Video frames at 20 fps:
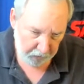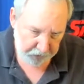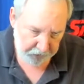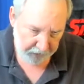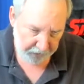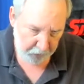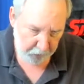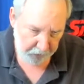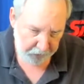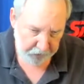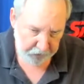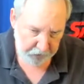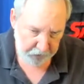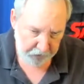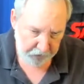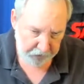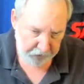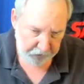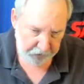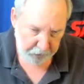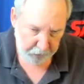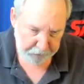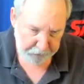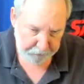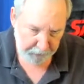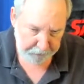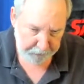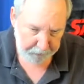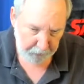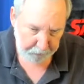check questions and see what's
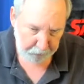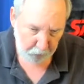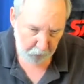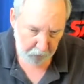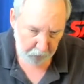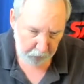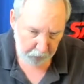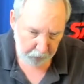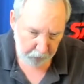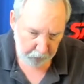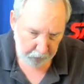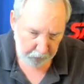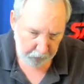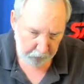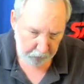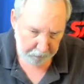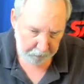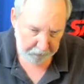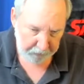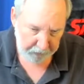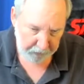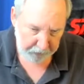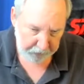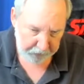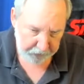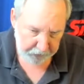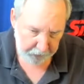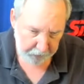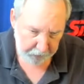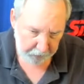popped up while we're doing biz
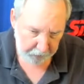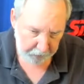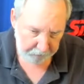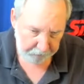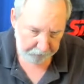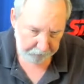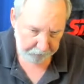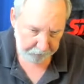here.